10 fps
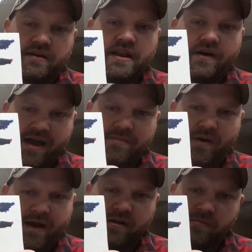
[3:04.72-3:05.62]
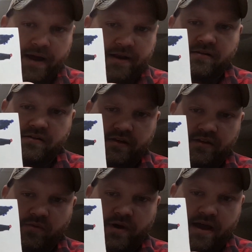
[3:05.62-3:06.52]
MOA or better
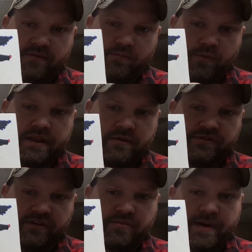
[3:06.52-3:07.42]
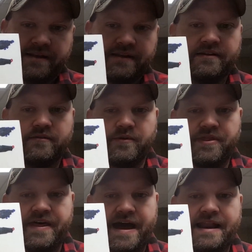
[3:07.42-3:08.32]
is what I really was expecting
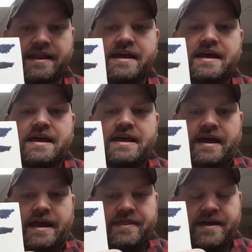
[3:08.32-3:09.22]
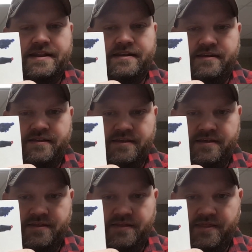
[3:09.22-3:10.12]
with that. And then
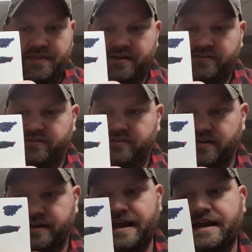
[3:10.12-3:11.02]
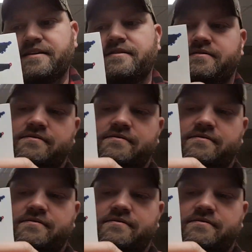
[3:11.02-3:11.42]
this, again,